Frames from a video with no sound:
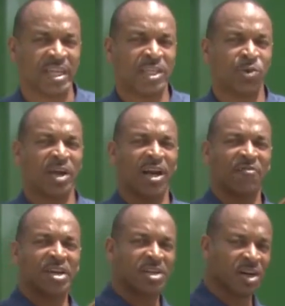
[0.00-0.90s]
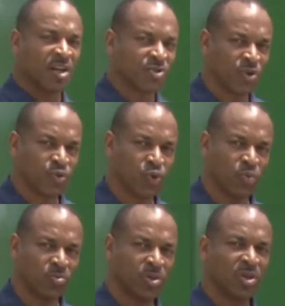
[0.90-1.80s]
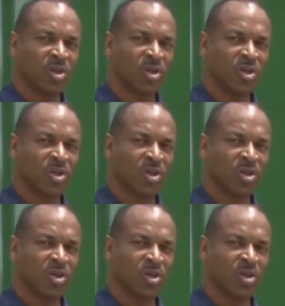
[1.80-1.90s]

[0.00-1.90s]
that he will have in the control room,